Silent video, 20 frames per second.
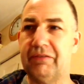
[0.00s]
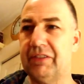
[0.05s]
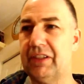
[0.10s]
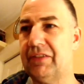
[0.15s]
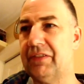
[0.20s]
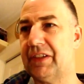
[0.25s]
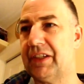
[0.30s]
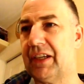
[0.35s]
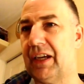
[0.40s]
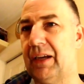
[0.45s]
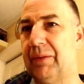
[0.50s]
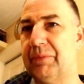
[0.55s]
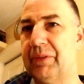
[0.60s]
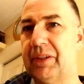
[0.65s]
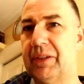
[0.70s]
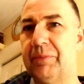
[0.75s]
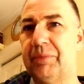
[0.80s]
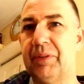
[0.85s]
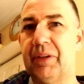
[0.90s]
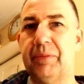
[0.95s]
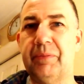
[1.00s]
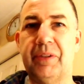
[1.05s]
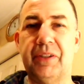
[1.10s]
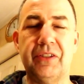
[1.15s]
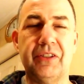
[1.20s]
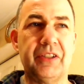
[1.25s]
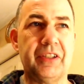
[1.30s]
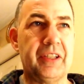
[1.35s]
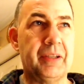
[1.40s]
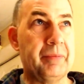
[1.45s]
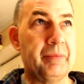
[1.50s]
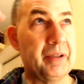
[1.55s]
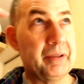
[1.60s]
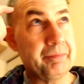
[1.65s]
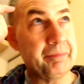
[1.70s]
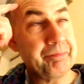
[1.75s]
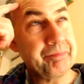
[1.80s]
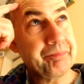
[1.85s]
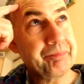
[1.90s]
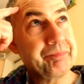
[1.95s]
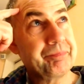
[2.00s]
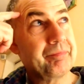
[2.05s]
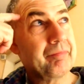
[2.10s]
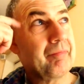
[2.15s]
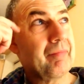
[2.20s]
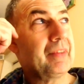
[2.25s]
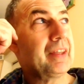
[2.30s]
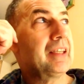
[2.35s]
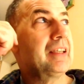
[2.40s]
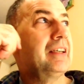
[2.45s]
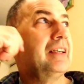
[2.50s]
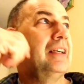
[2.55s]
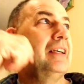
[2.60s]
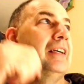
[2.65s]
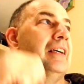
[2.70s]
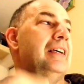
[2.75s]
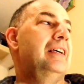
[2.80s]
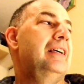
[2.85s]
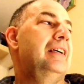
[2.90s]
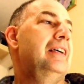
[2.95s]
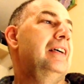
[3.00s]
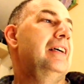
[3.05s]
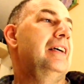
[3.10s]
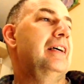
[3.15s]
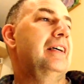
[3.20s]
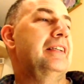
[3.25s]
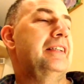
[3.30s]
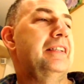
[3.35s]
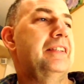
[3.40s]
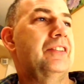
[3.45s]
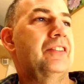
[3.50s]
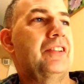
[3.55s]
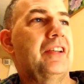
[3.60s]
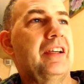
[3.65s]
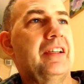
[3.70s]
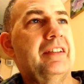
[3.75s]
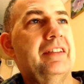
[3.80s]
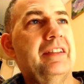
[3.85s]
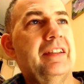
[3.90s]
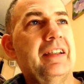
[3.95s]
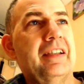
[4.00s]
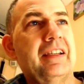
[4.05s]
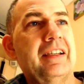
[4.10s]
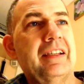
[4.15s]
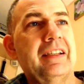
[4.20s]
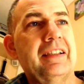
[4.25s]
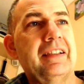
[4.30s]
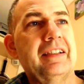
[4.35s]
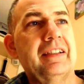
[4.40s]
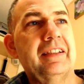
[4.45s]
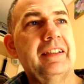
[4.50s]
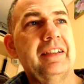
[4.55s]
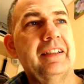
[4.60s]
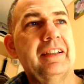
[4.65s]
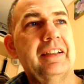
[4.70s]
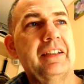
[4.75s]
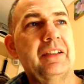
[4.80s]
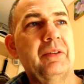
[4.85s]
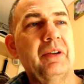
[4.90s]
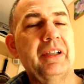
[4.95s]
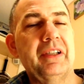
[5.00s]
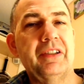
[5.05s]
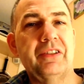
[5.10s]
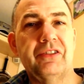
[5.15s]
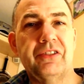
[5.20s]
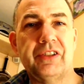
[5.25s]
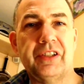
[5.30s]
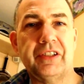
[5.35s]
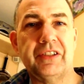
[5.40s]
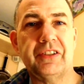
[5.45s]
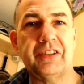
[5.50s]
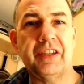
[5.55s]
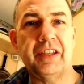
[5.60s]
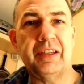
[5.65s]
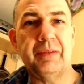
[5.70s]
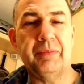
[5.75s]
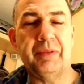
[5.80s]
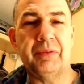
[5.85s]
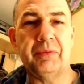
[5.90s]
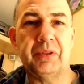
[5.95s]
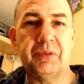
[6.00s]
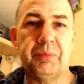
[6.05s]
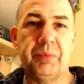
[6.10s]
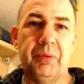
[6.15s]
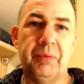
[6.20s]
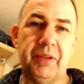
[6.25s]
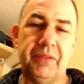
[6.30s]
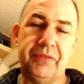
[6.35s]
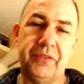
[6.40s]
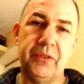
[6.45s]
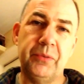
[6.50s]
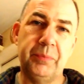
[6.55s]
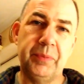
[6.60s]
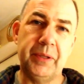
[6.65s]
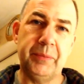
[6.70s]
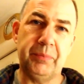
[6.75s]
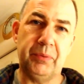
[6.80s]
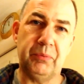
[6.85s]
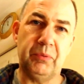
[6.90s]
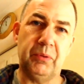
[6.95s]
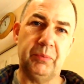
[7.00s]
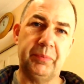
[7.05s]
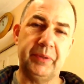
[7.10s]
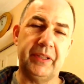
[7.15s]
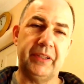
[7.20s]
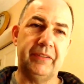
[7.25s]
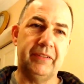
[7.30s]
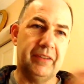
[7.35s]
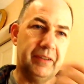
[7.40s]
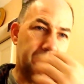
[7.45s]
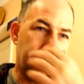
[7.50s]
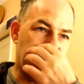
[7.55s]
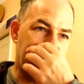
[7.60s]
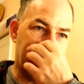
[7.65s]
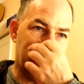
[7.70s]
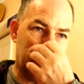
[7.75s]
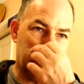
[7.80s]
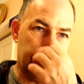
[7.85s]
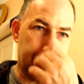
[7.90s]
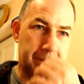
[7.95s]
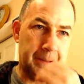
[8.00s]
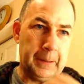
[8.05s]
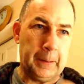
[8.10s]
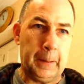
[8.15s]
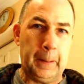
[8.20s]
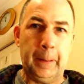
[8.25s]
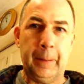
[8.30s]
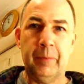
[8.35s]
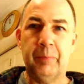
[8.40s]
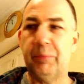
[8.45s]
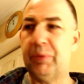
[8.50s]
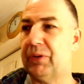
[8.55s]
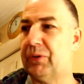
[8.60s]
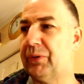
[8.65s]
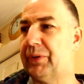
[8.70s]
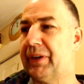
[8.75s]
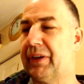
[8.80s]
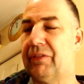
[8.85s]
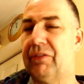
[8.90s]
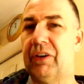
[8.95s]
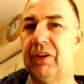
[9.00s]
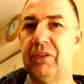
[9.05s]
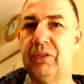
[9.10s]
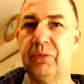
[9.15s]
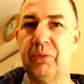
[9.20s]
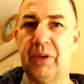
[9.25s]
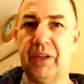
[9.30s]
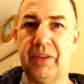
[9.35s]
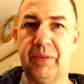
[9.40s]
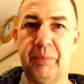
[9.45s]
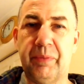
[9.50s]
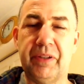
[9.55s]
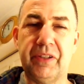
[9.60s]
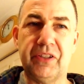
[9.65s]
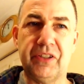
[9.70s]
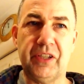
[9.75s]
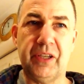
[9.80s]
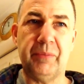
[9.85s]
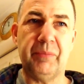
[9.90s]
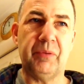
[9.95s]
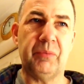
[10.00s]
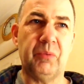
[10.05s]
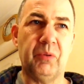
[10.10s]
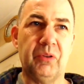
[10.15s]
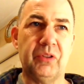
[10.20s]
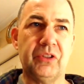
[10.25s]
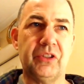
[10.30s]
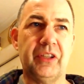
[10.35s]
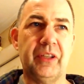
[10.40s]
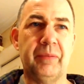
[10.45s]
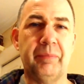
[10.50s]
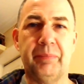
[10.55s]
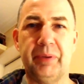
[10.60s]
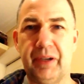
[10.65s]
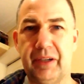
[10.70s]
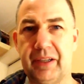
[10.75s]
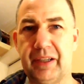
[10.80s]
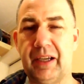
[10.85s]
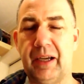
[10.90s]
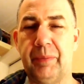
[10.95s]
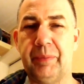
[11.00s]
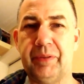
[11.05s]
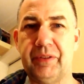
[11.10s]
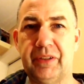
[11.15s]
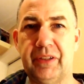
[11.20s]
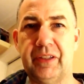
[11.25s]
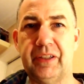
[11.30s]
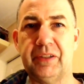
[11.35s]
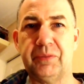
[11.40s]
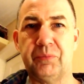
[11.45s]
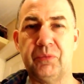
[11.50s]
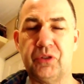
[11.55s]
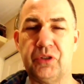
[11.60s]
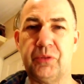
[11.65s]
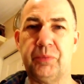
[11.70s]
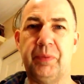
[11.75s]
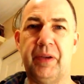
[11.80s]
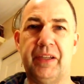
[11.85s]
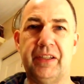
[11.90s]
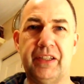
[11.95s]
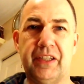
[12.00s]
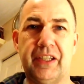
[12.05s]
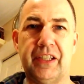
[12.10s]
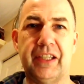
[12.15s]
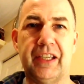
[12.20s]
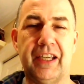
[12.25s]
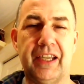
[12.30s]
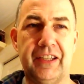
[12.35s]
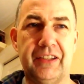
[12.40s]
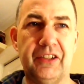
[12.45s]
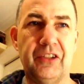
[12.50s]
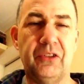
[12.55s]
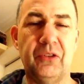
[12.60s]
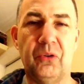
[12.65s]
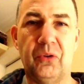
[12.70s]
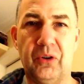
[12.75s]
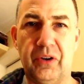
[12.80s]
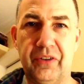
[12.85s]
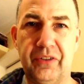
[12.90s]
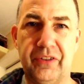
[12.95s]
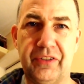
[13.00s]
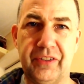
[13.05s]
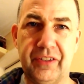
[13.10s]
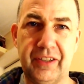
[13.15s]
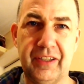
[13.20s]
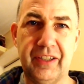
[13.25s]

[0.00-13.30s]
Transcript: David Cameron, the Prime Minister, came out and he said quite an interesting statement, which probably a few people will be burrowing around with, but the statement was that per capita there's more spending in the north